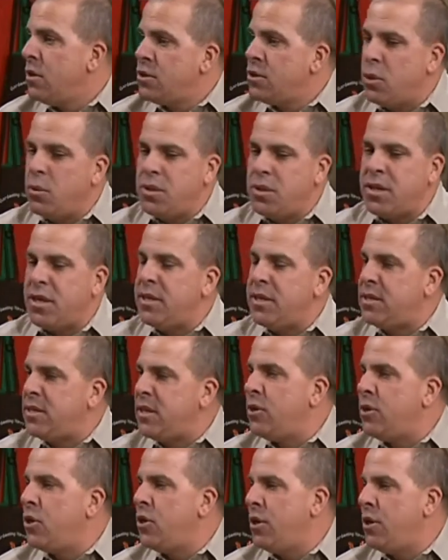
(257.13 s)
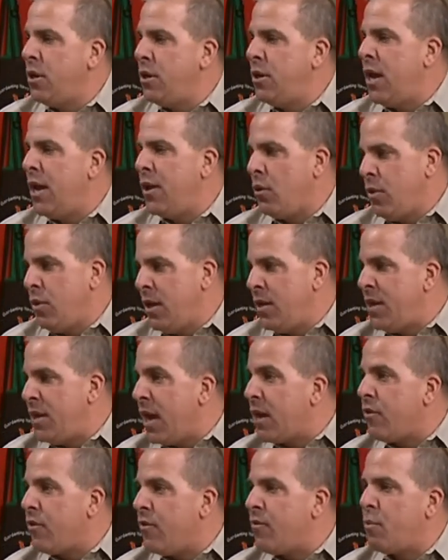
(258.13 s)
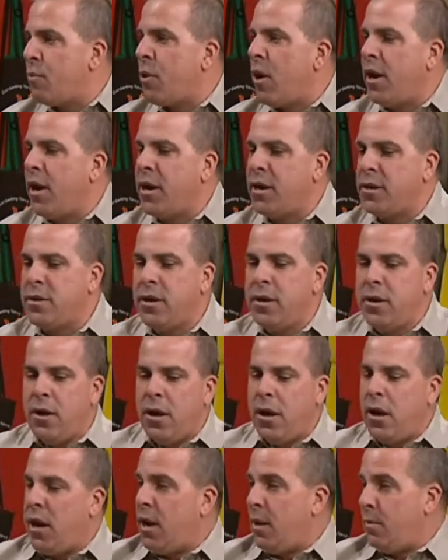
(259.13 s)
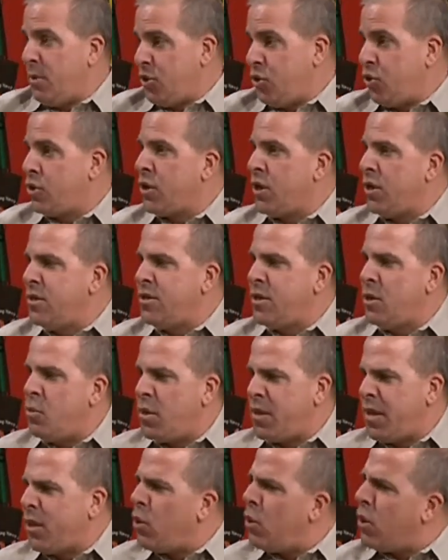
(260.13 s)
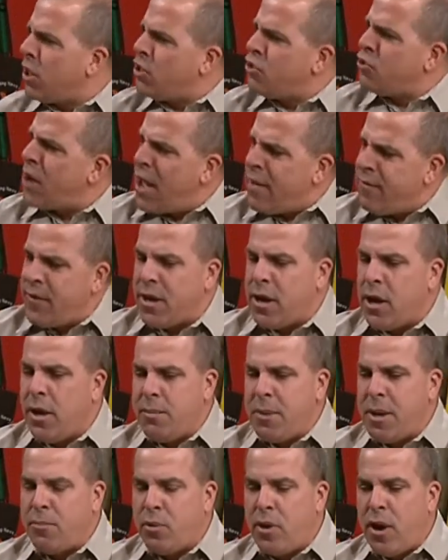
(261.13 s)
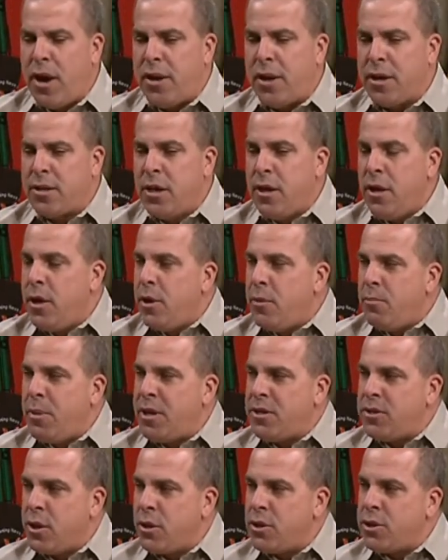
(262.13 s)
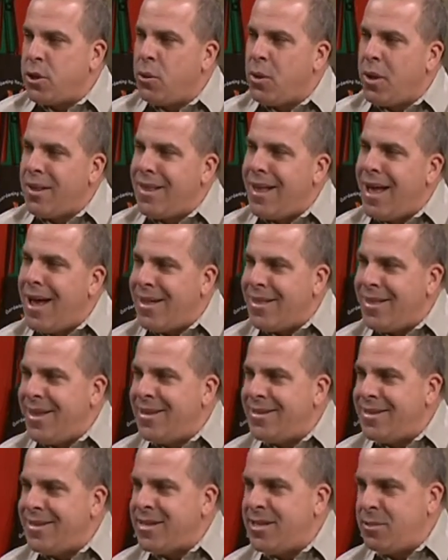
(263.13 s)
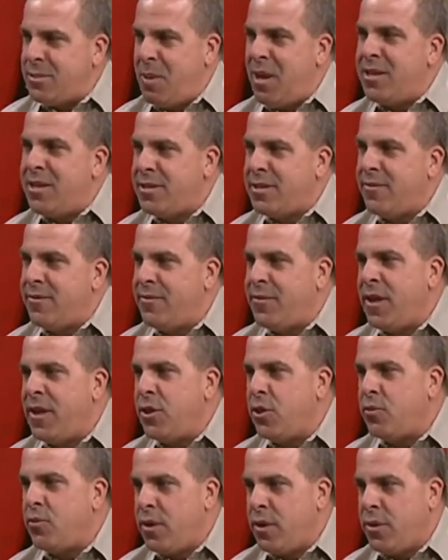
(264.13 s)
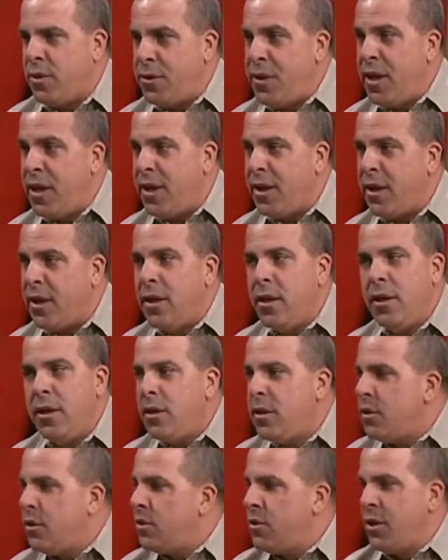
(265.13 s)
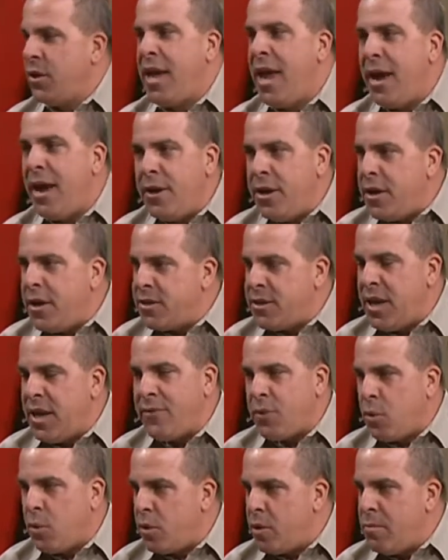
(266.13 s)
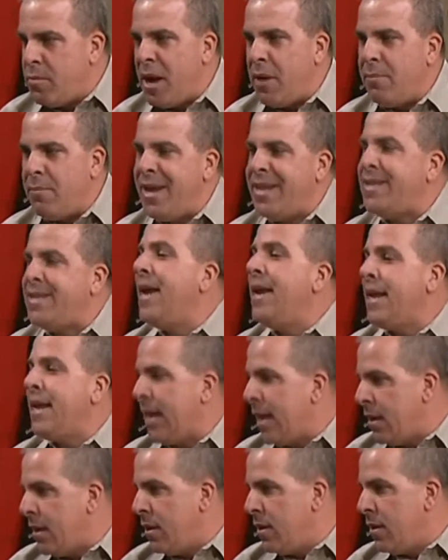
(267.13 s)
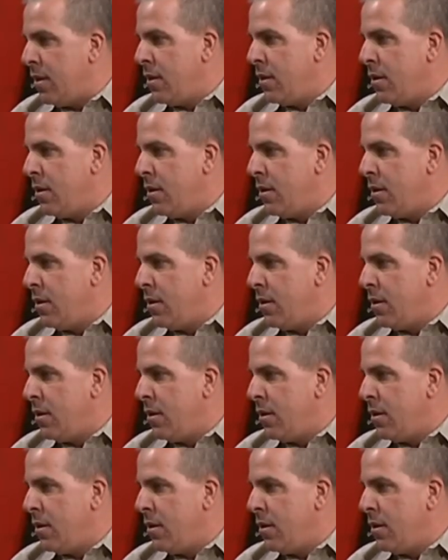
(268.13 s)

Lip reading: So it's considered not only a decorative product, it's considered what they call a traffic calming product, but it's also a lot less expensive than the real thing. The county doesn't have to worry about maintaining it.